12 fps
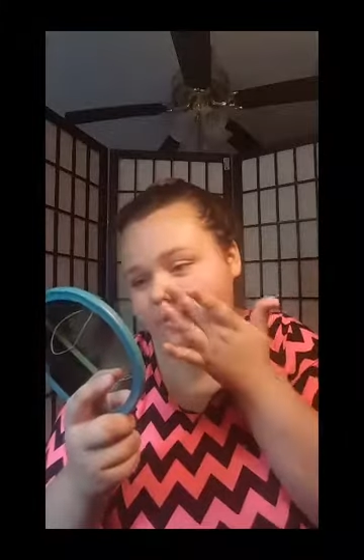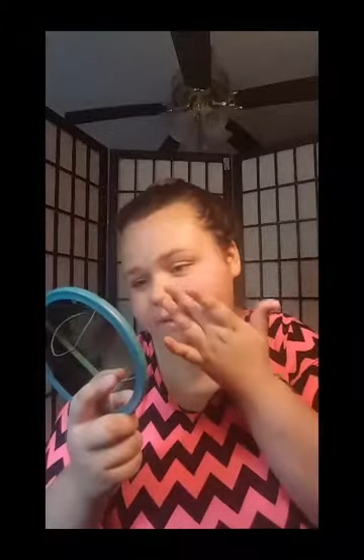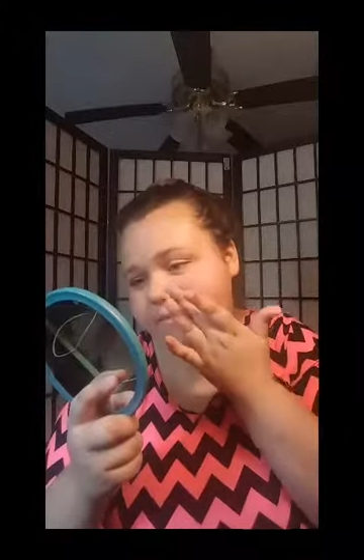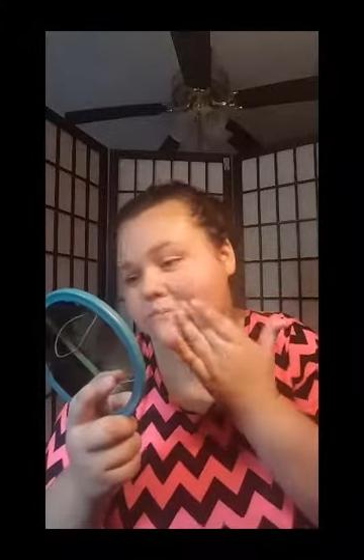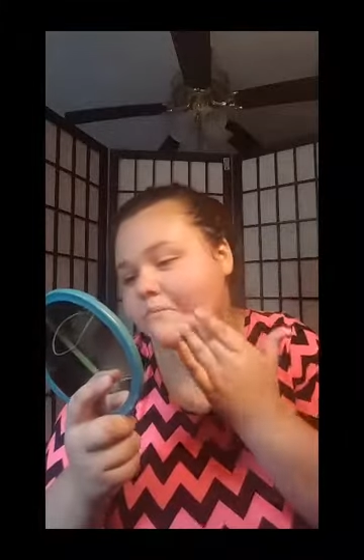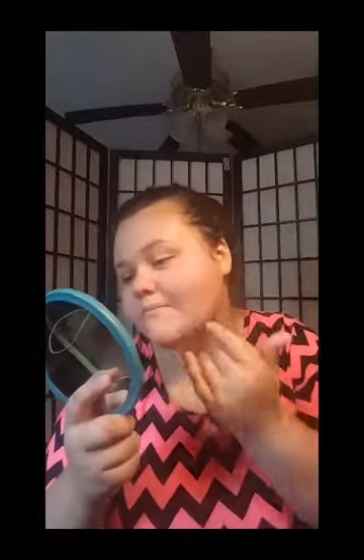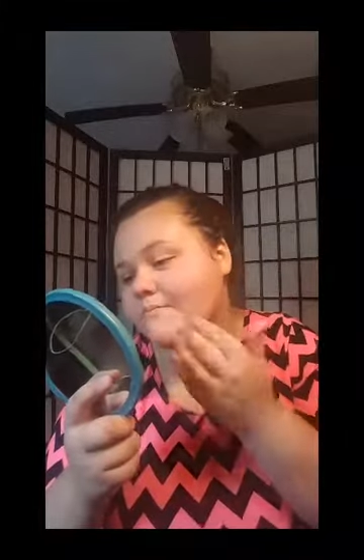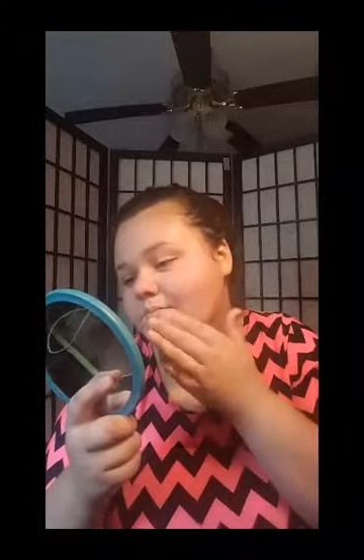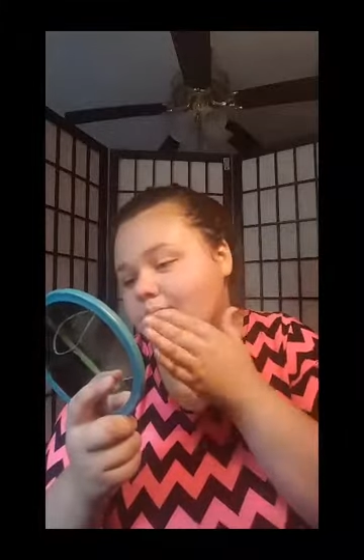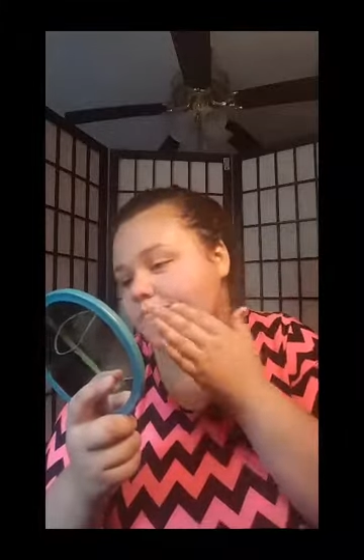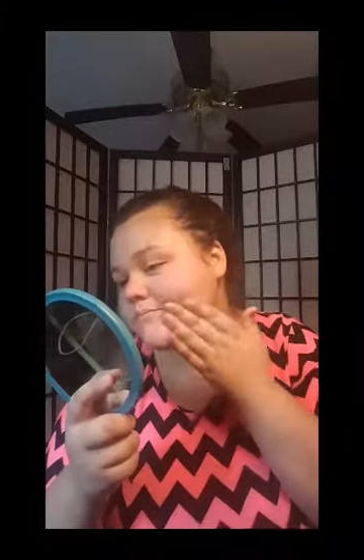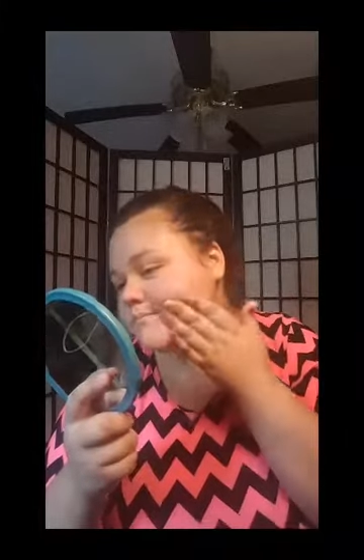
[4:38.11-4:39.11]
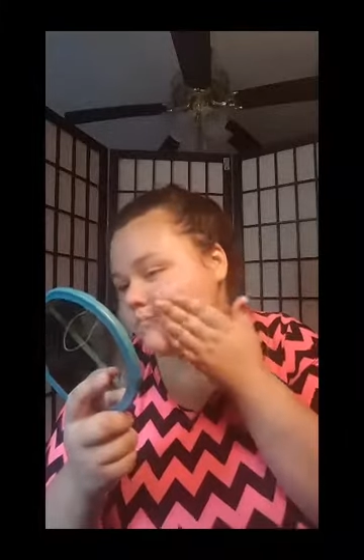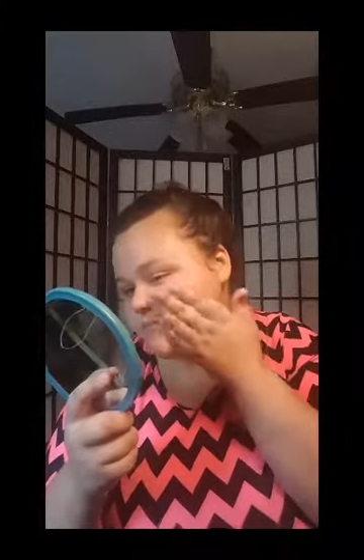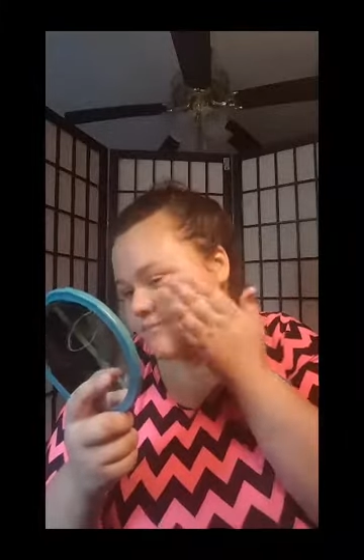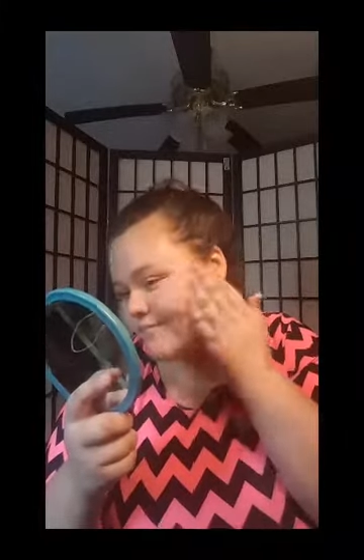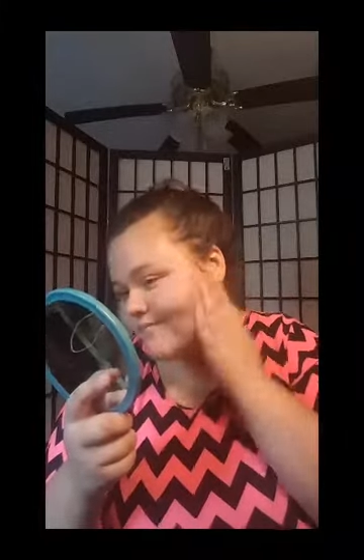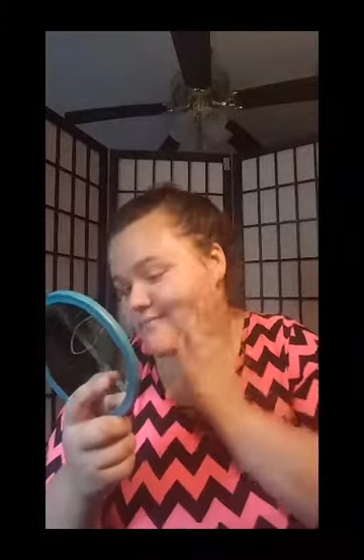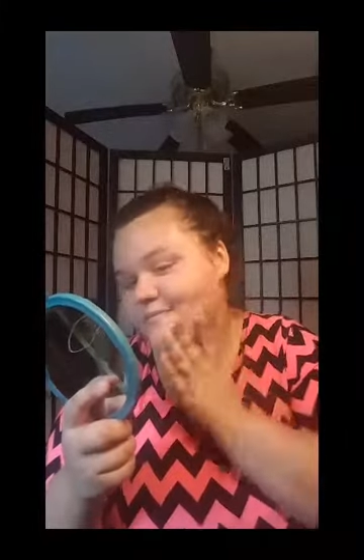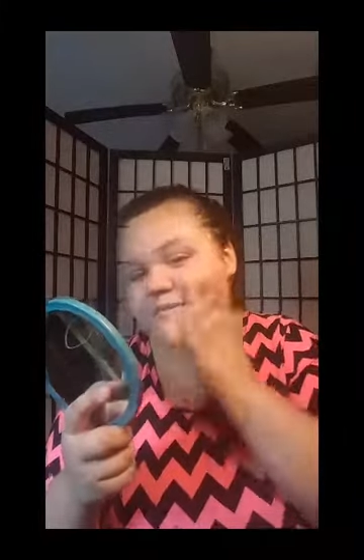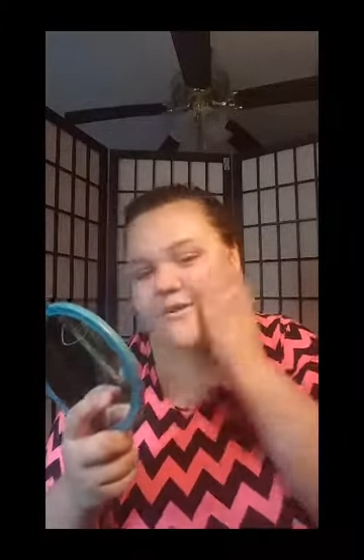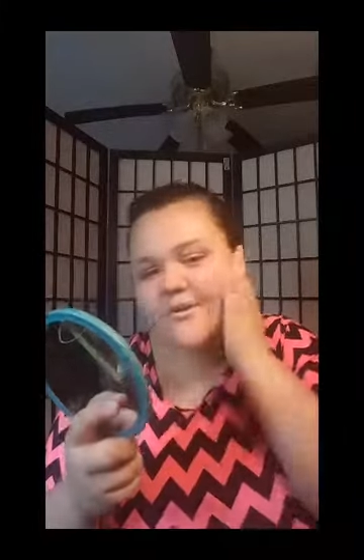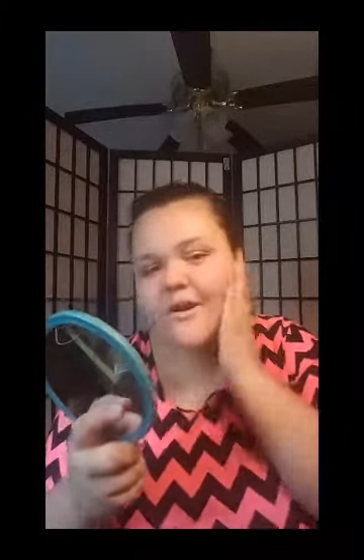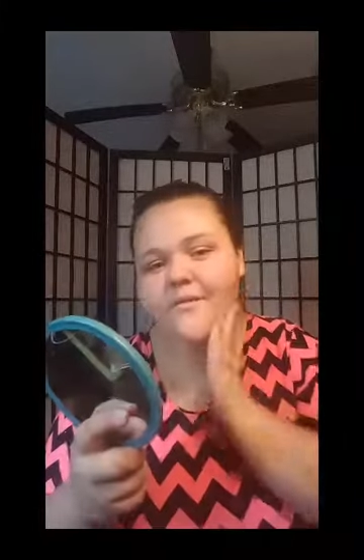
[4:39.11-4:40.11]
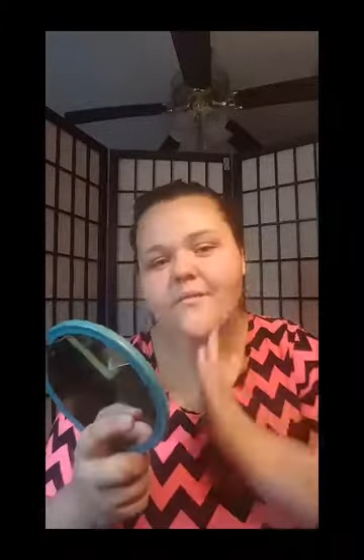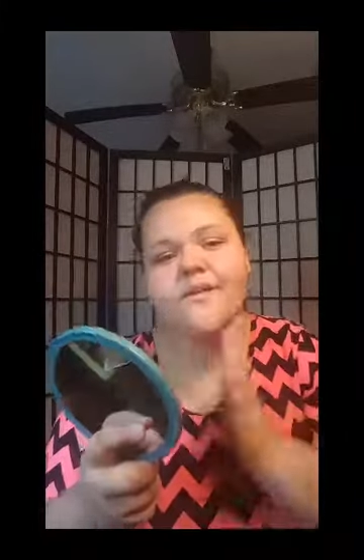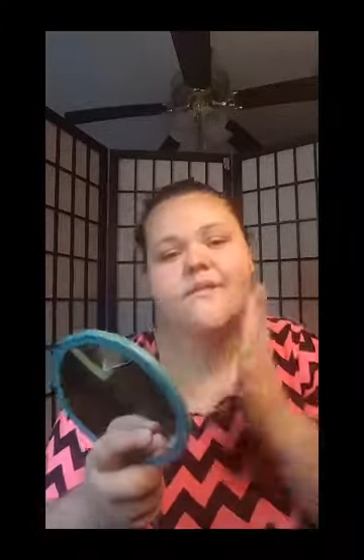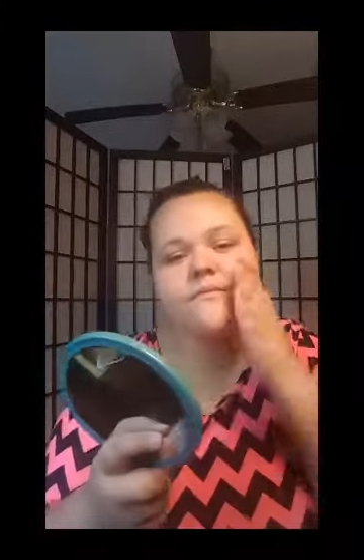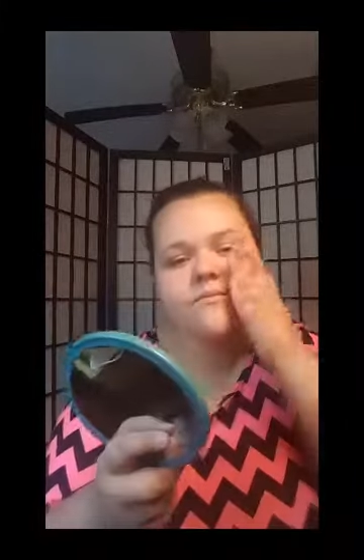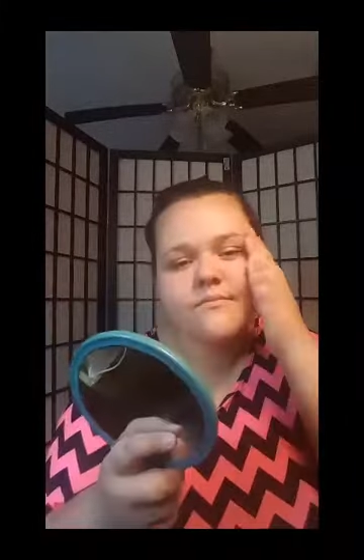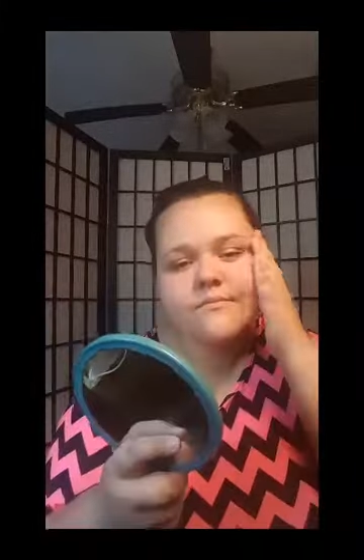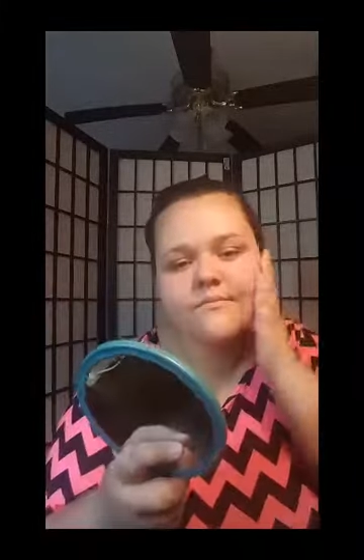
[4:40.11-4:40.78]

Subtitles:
but it's a great one.